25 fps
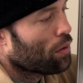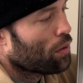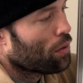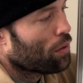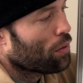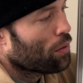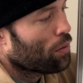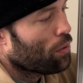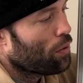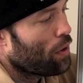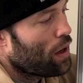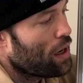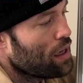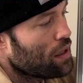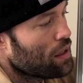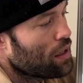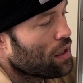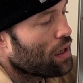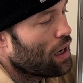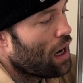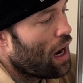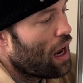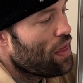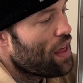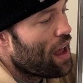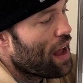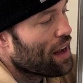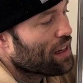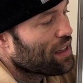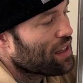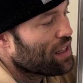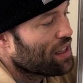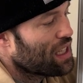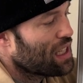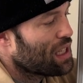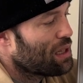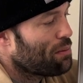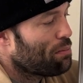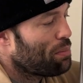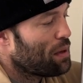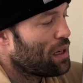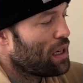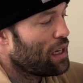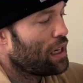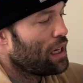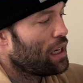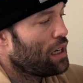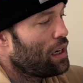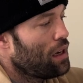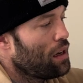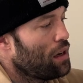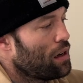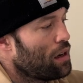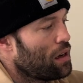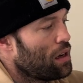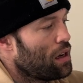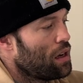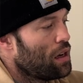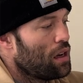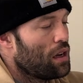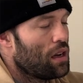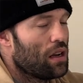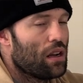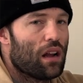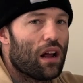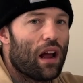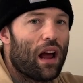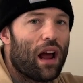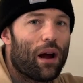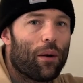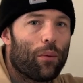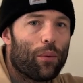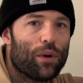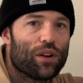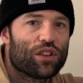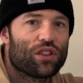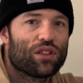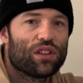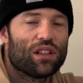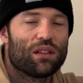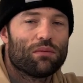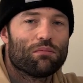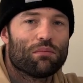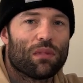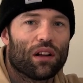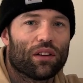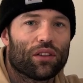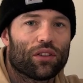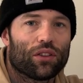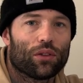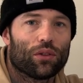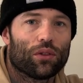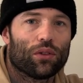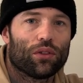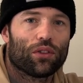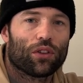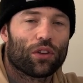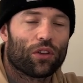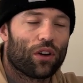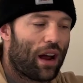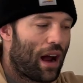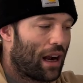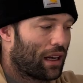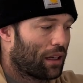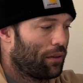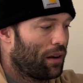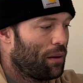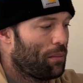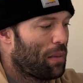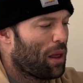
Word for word: rate, and that's the speed at which these muscles are activated.